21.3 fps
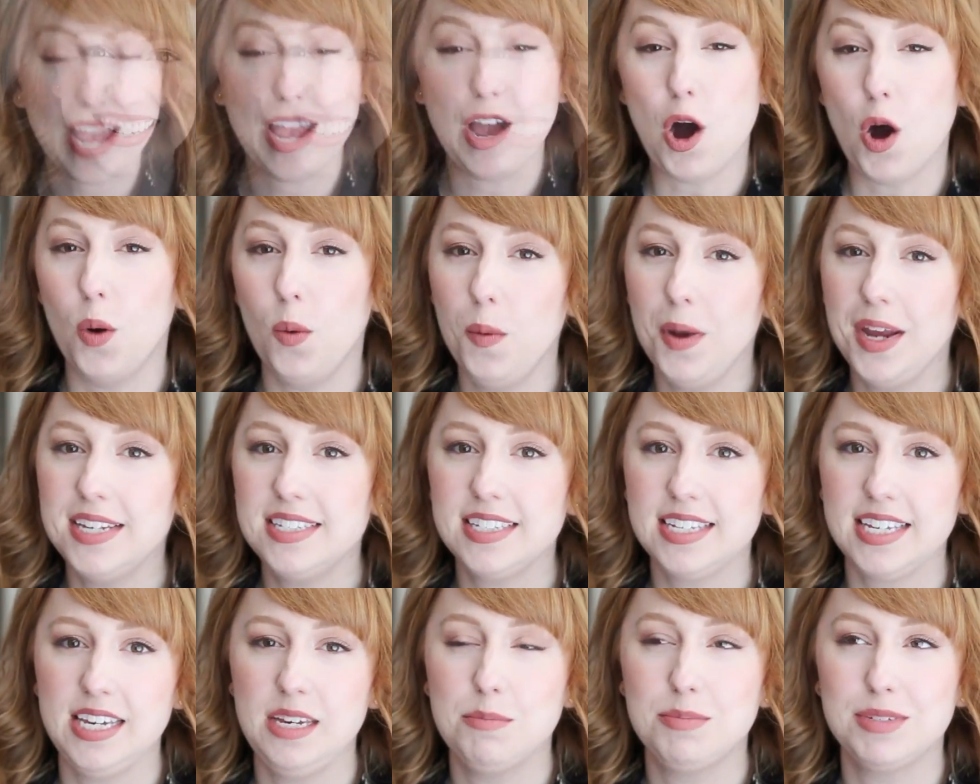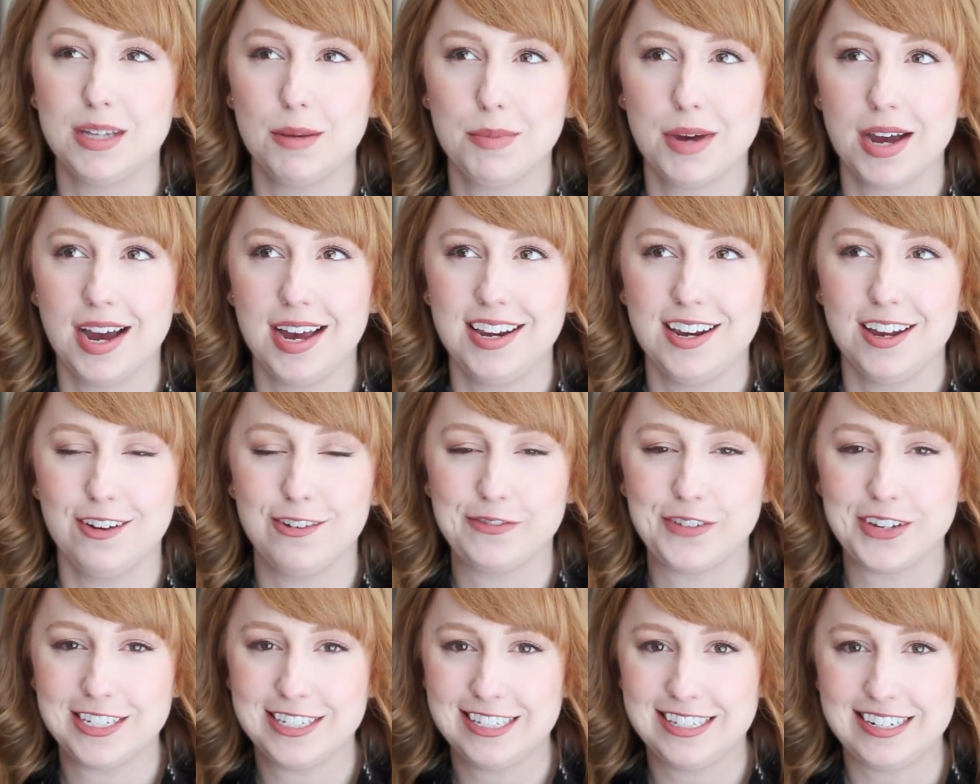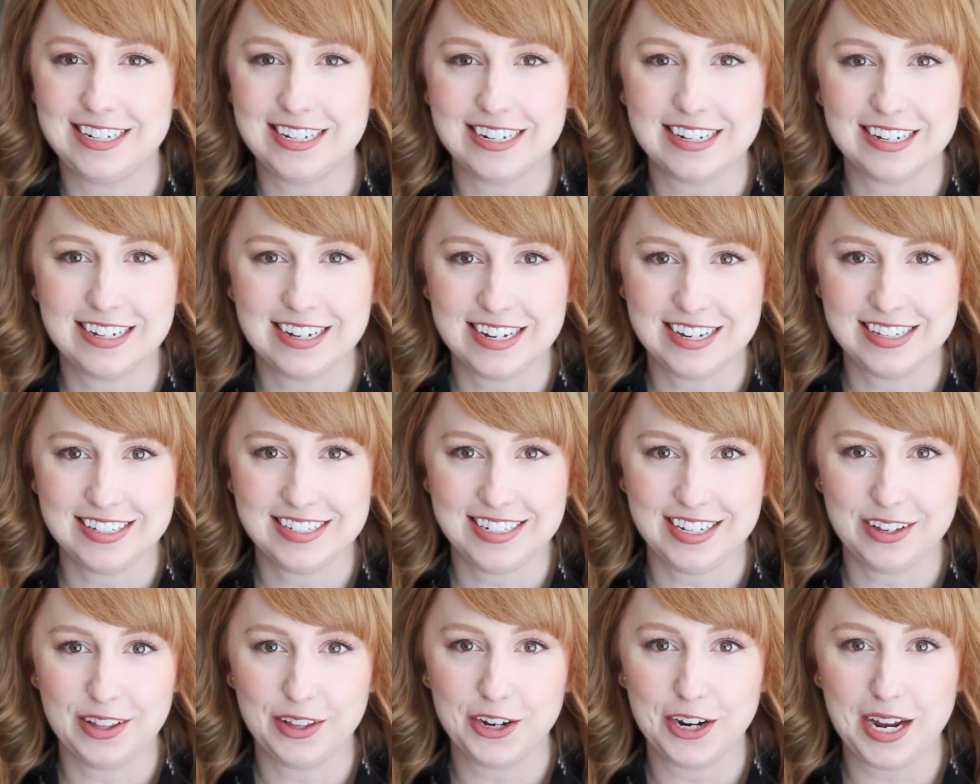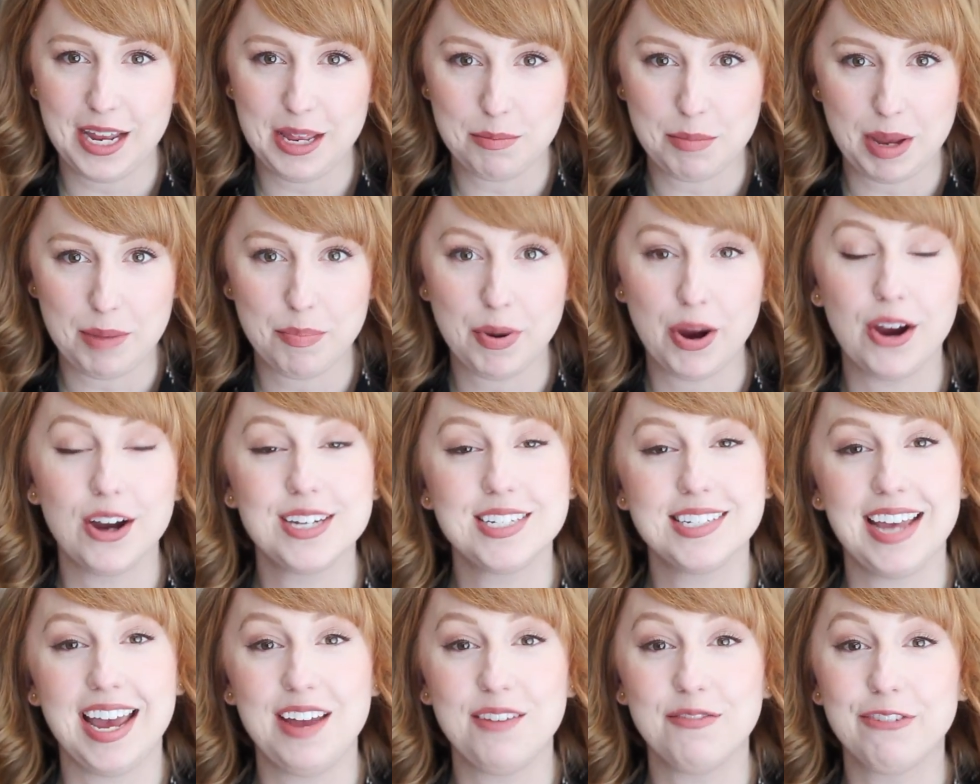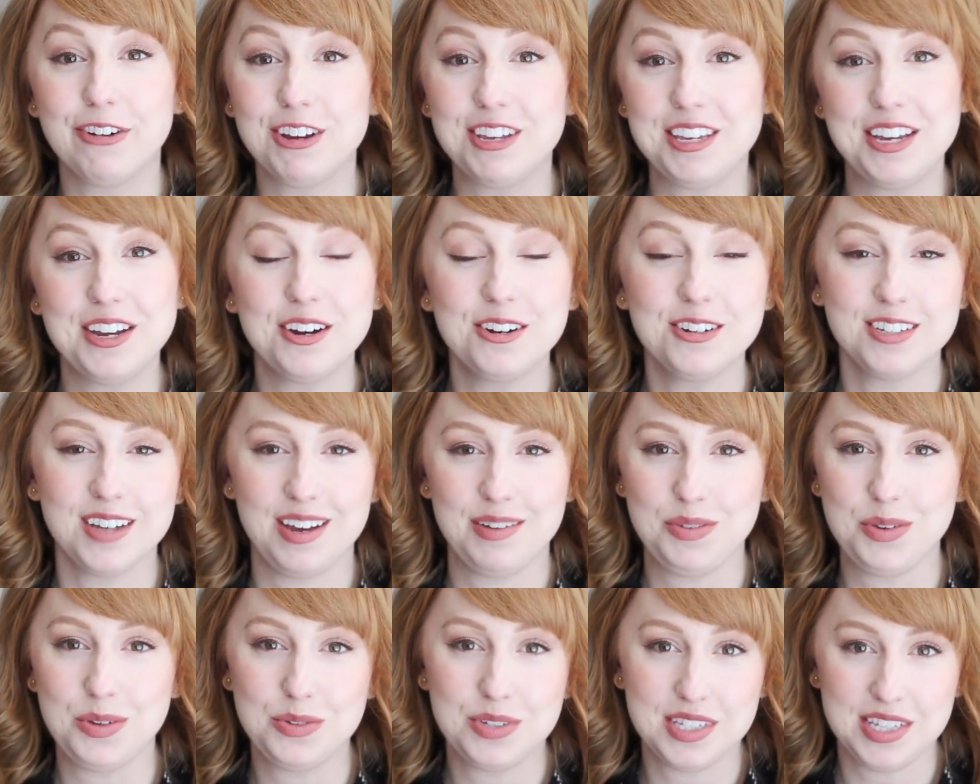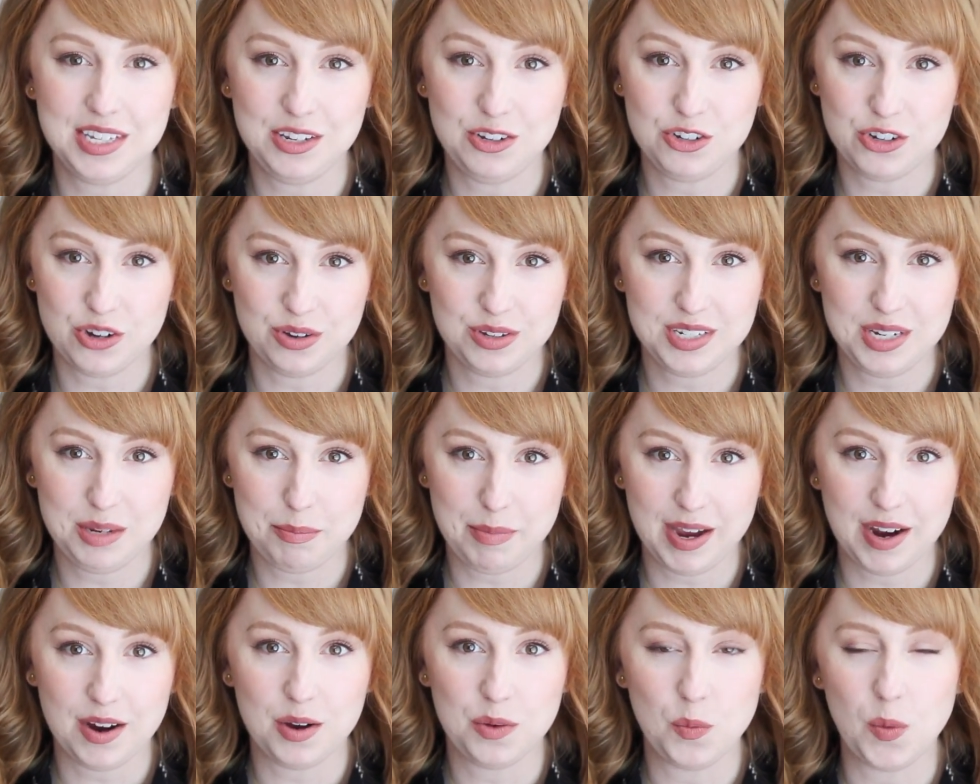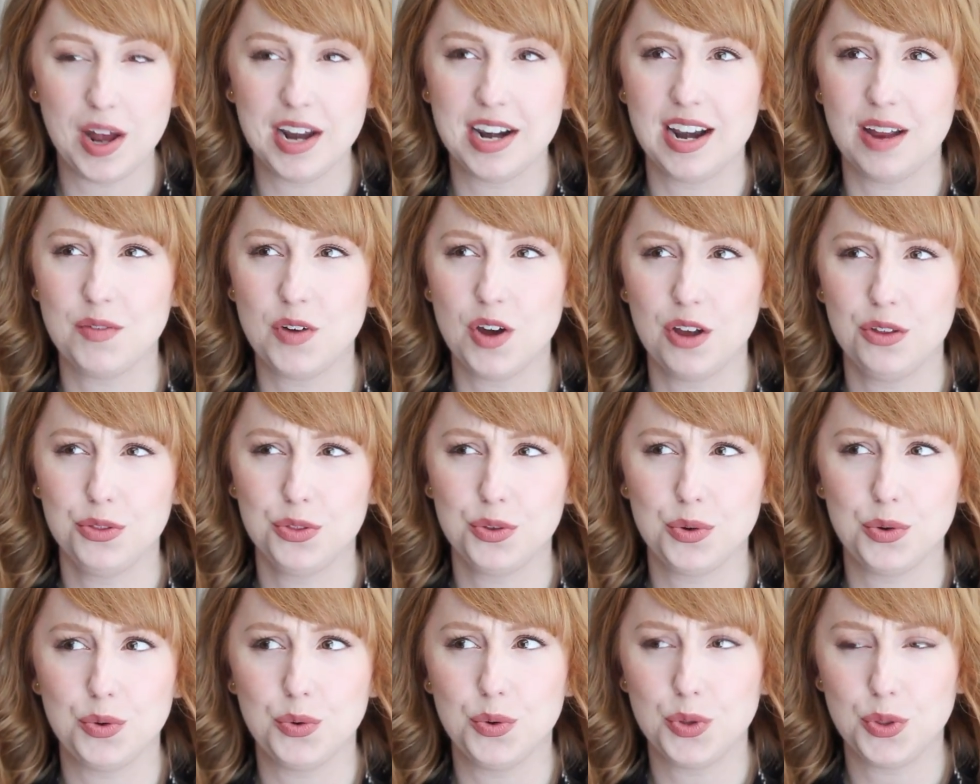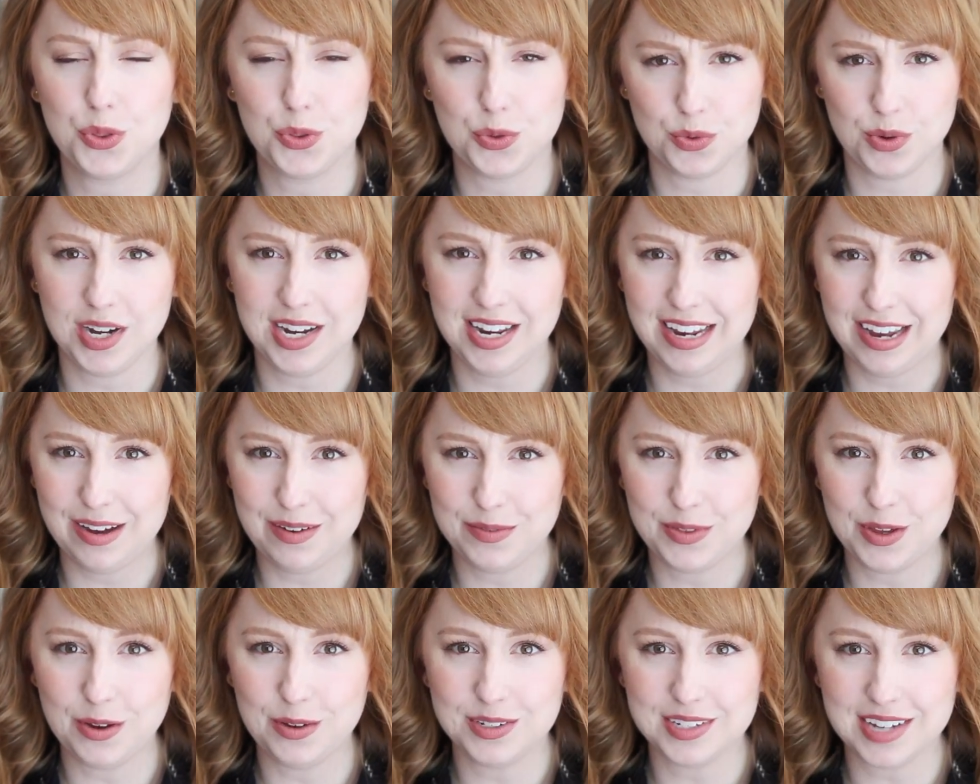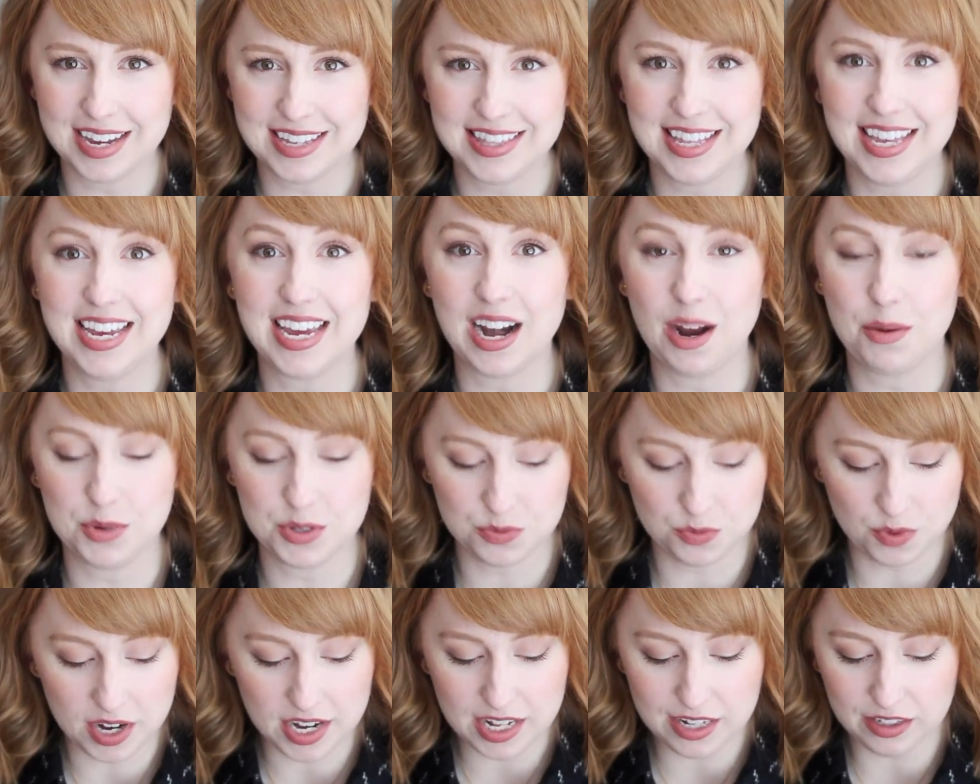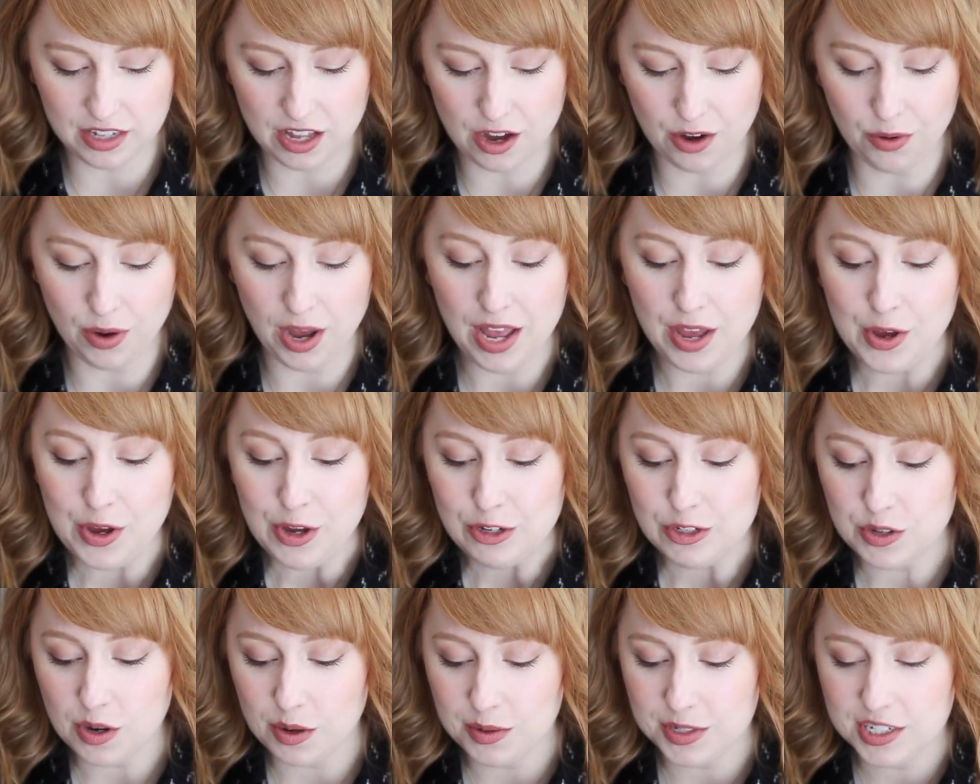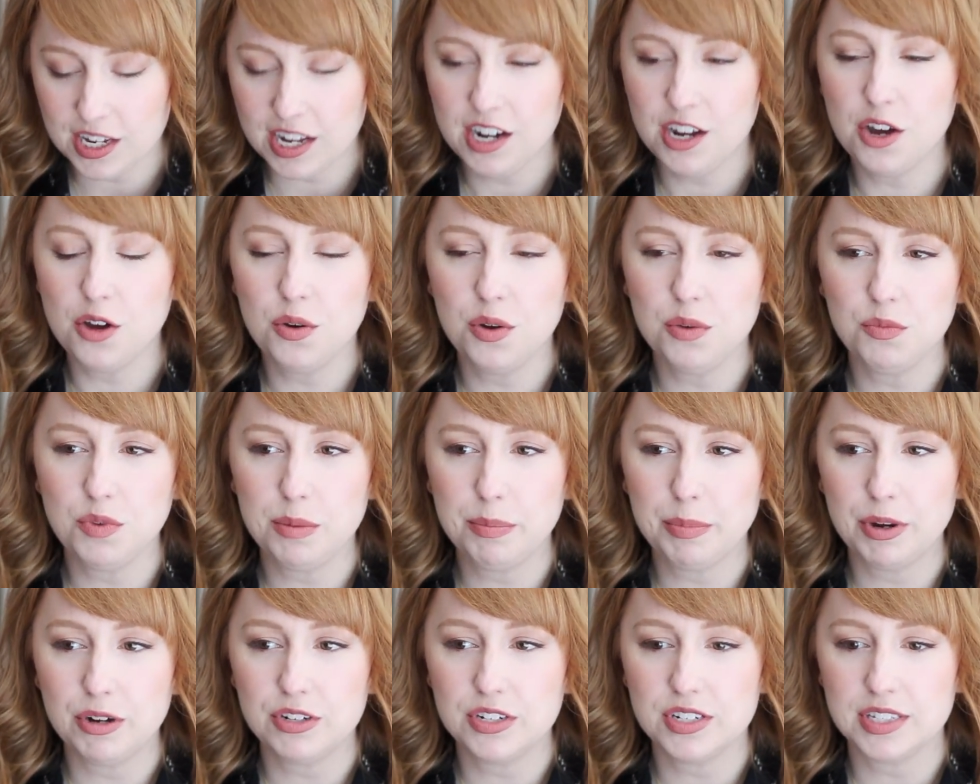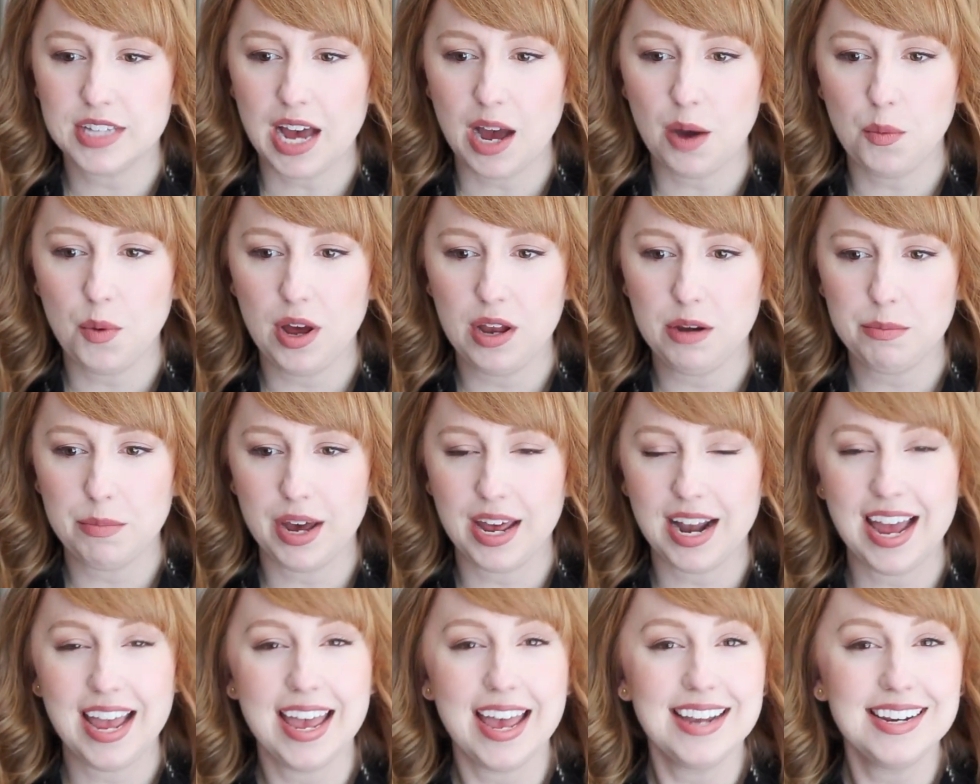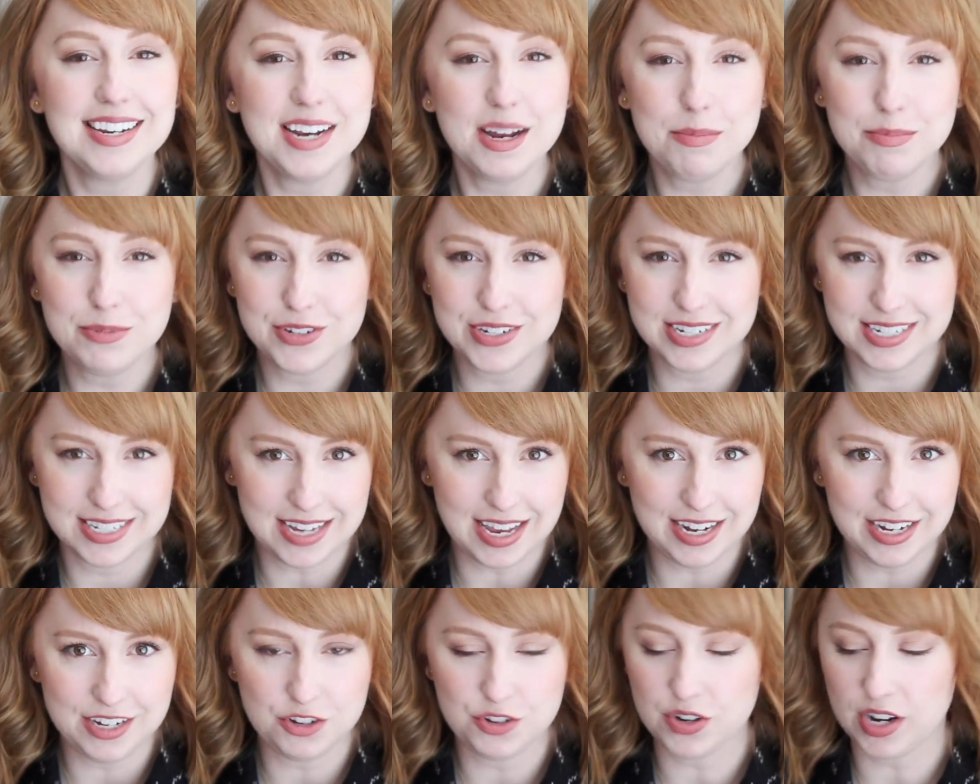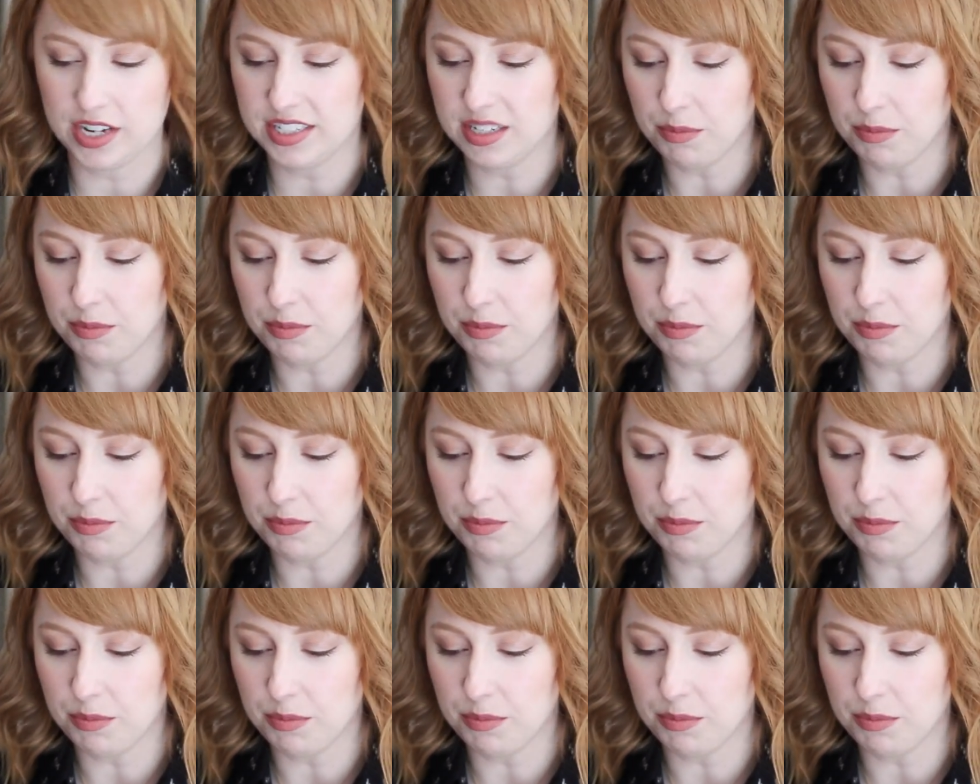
I always keep some kind of stick concealer in my purse, and for years I've used the Josie Maran one, and I've gone through three of those, I think, and I was running low, so I was gonna go and repurchase that one, but I ended up deciding to try